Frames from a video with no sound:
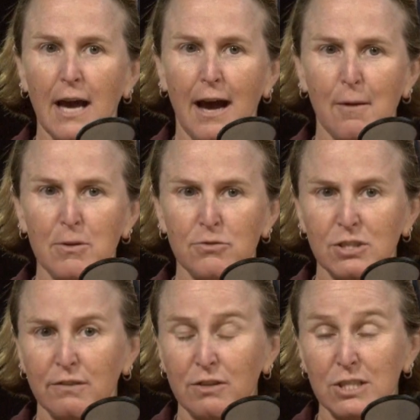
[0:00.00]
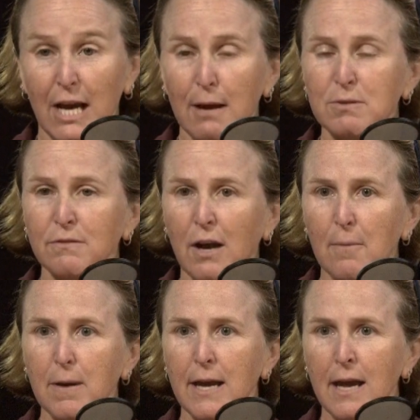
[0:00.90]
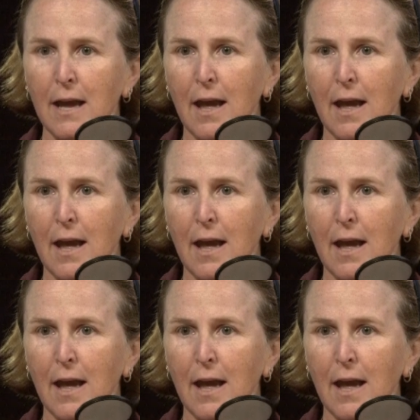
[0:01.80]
But there's different types of cupping.